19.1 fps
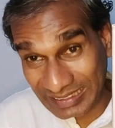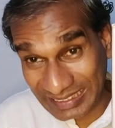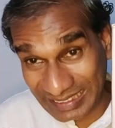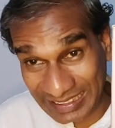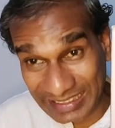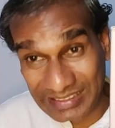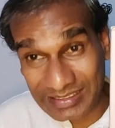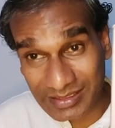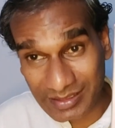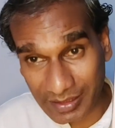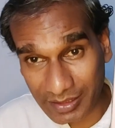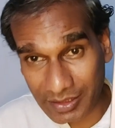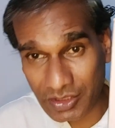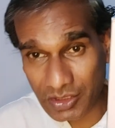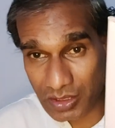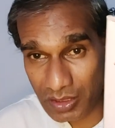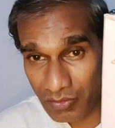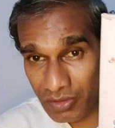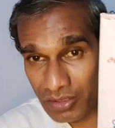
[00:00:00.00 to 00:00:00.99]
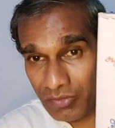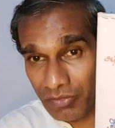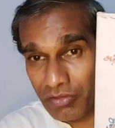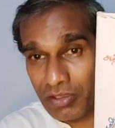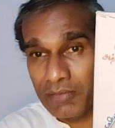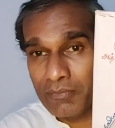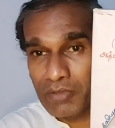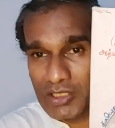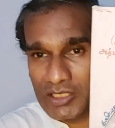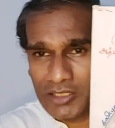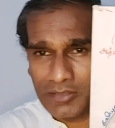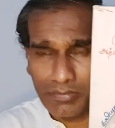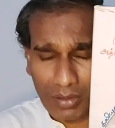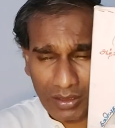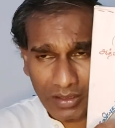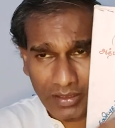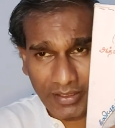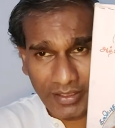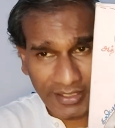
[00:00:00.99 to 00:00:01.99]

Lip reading: away from this birth and death cycle.